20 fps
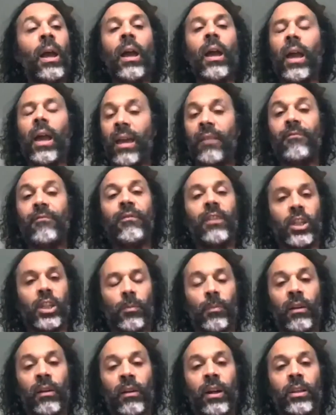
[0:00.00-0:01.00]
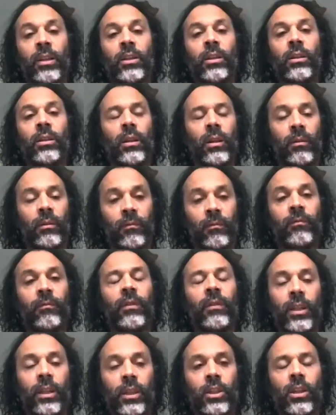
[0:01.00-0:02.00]
in this spirit, in
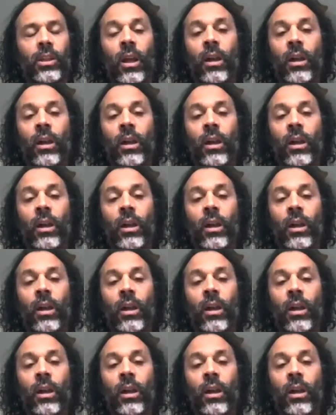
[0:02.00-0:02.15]
this